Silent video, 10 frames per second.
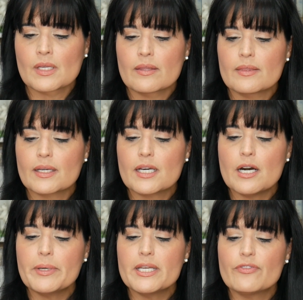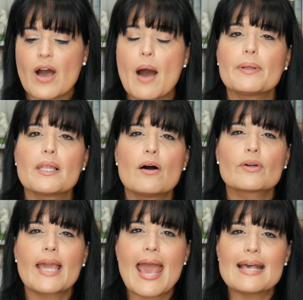The Coming of
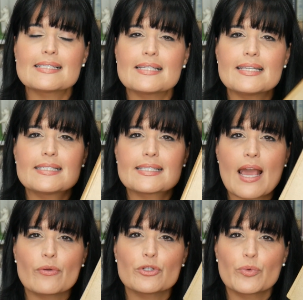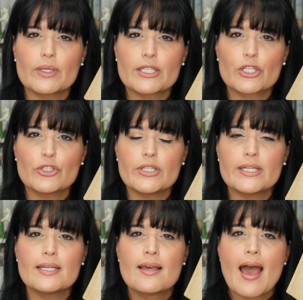Hopalong Cassidy sounded really
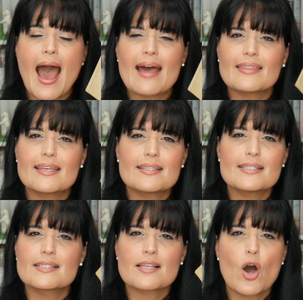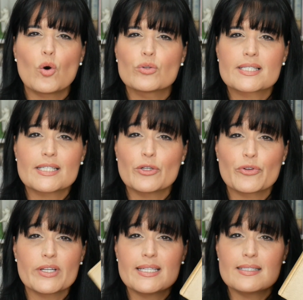good. I think this is a whole
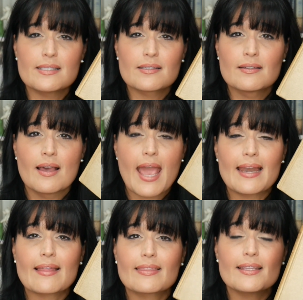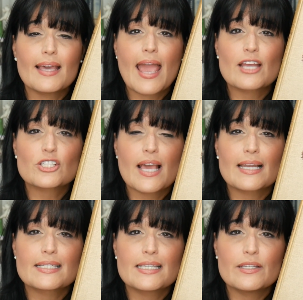series, and I think they actually
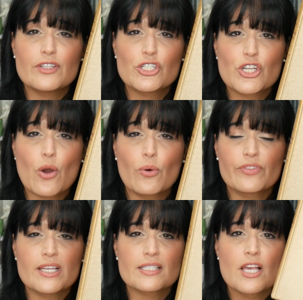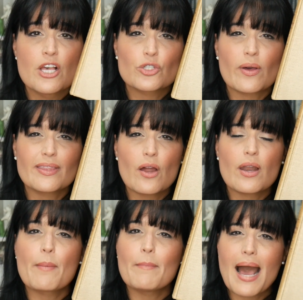had a TV show of this, so I thought
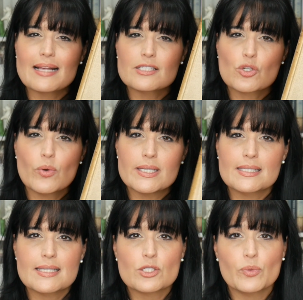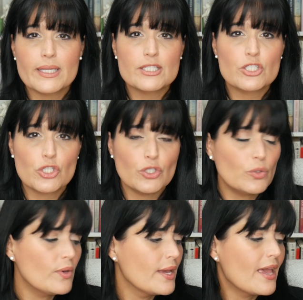I might squeeze this one in
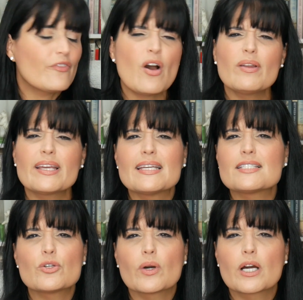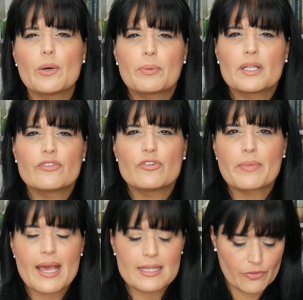too. If I only get to a couple of them,
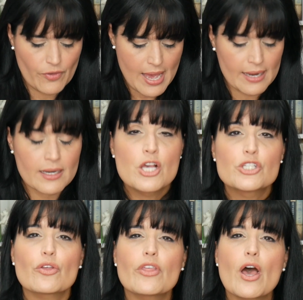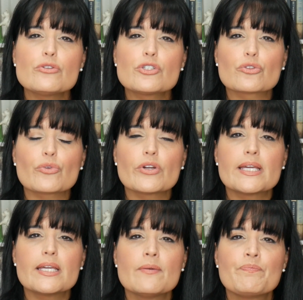that's fine. So those 3